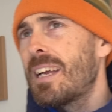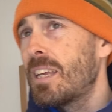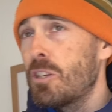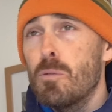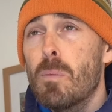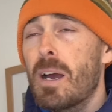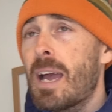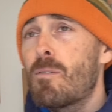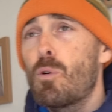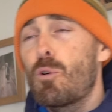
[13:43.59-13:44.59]
You might
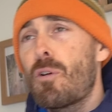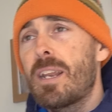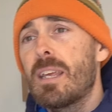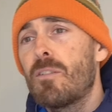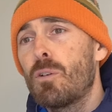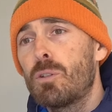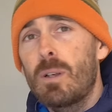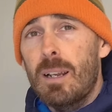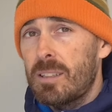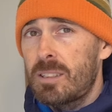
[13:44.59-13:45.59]
have one already if you're
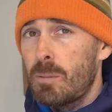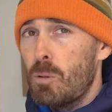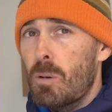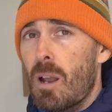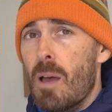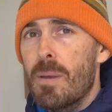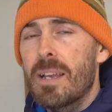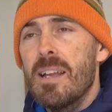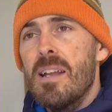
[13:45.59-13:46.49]
doing like simul climbing.